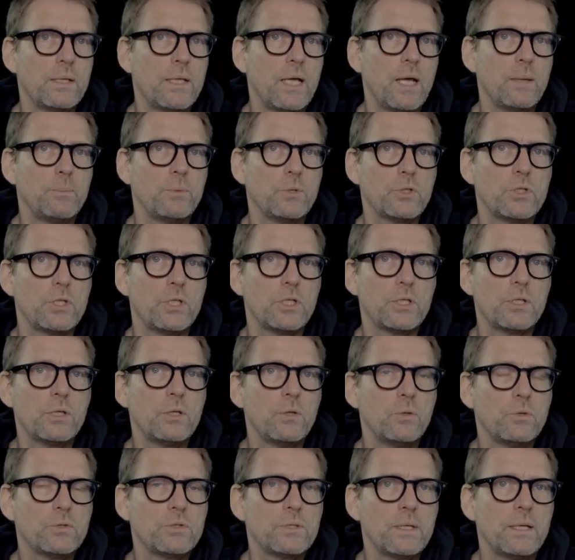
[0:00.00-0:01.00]

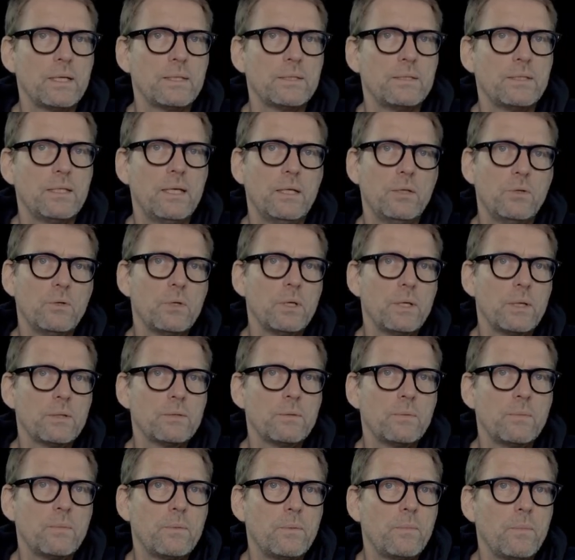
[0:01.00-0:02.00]
cappuccinos, etc.,
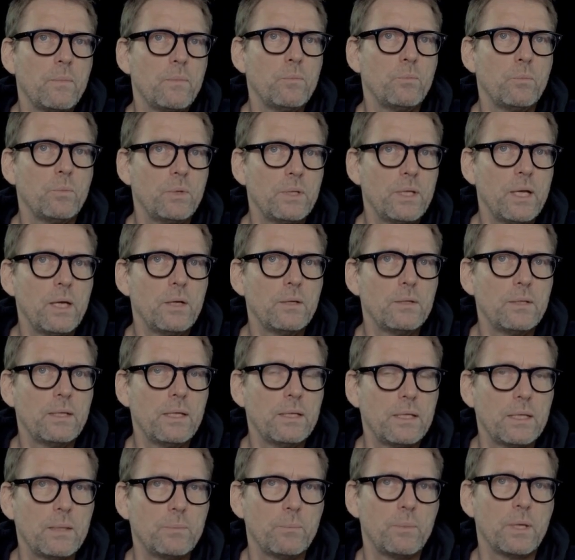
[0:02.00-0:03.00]
without
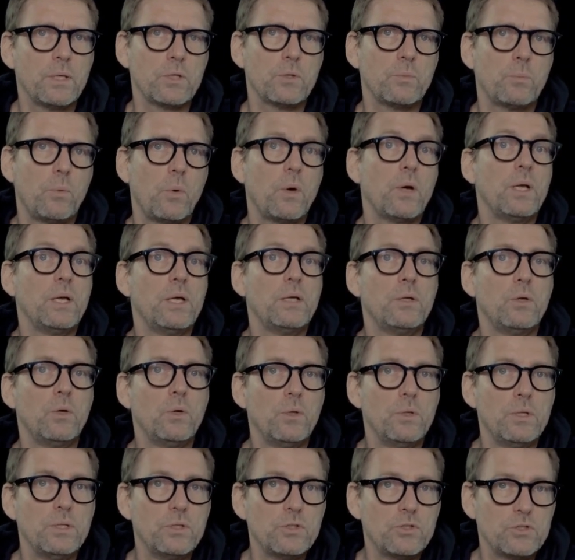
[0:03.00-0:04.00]
needing much prior
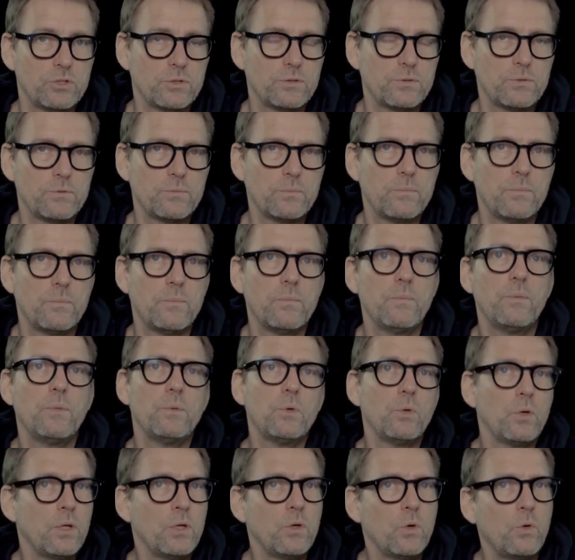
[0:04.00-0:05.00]
knowledge.
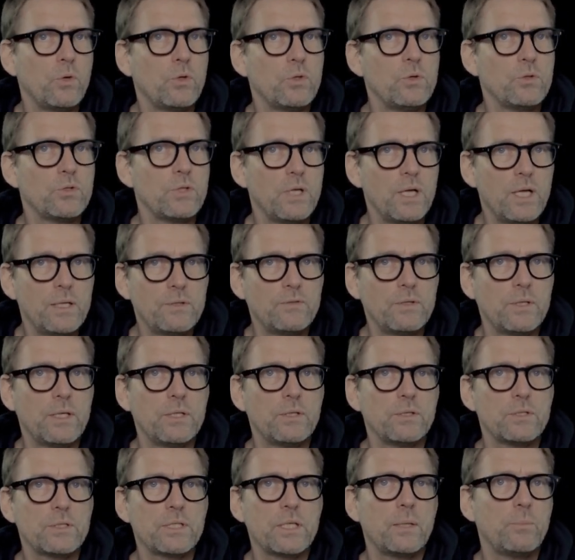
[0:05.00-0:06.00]
You can also dive a
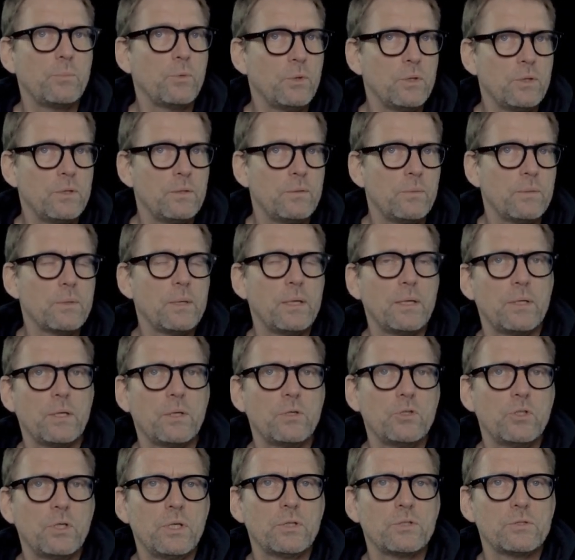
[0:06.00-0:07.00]
little deeper and
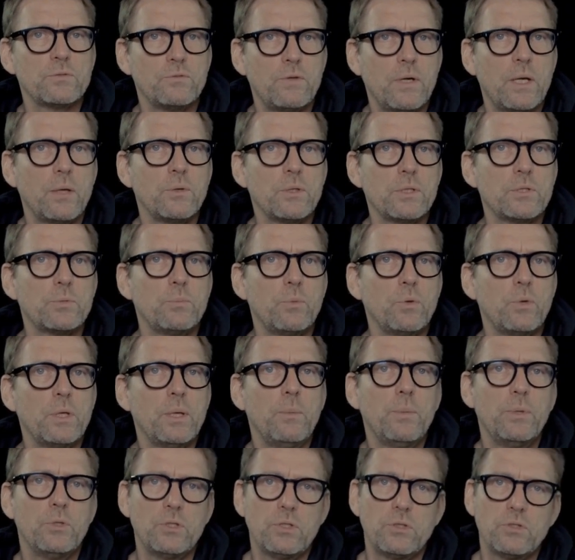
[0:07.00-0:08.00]
adjust various
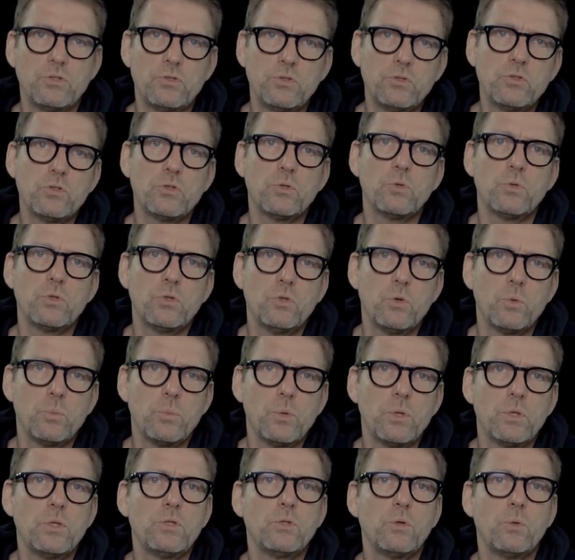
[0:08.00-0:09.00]
parameters to suit your
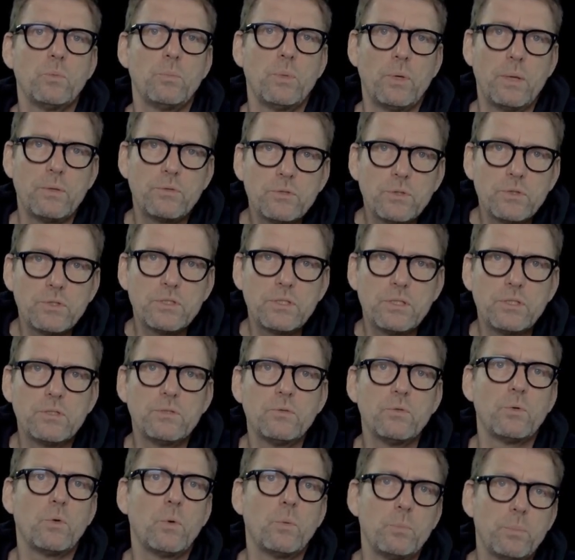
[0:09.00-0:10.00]
personal preferences
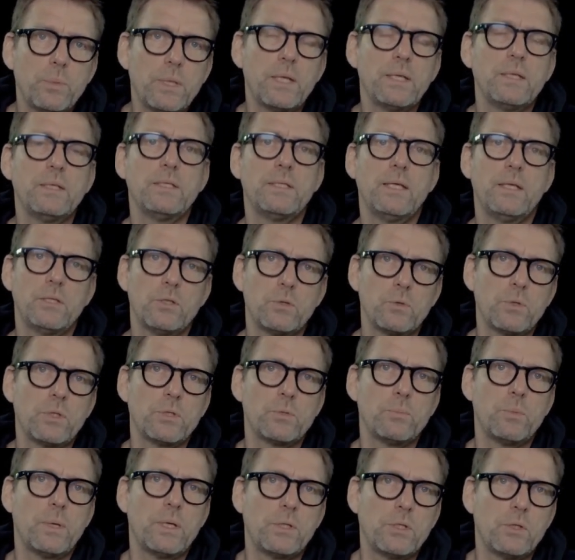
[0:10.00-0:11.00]
for your beans and your
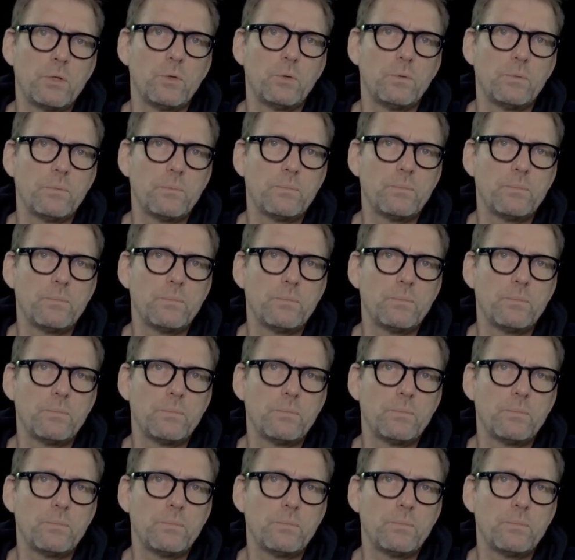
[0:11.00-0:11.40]
espresso.